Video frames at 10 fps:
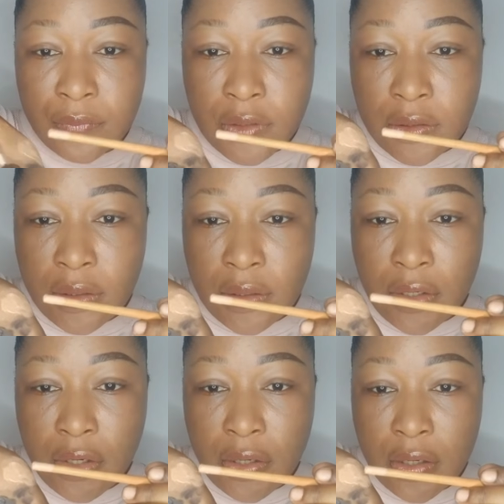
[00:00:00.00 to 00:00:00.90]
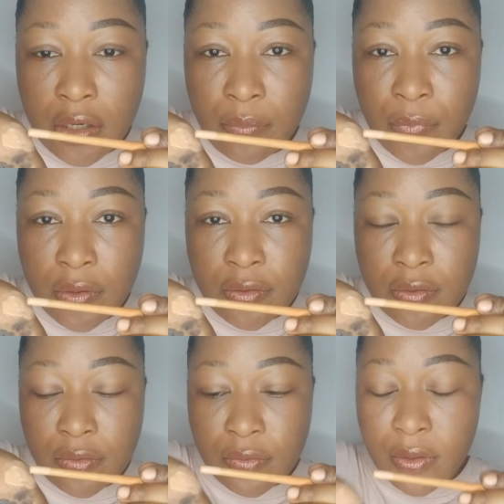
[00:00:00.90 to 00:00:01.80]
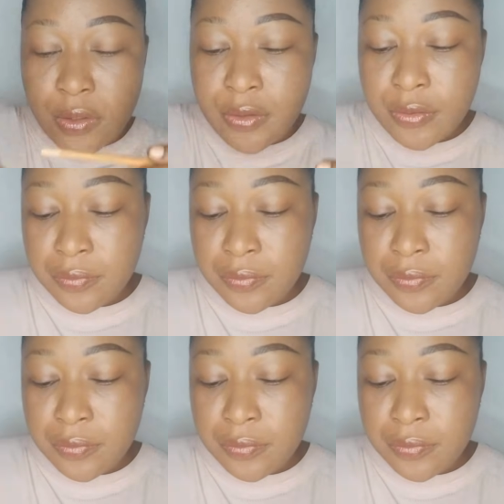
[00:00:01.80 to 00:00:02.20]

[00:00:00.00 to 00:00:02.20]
and then here I am mixing together.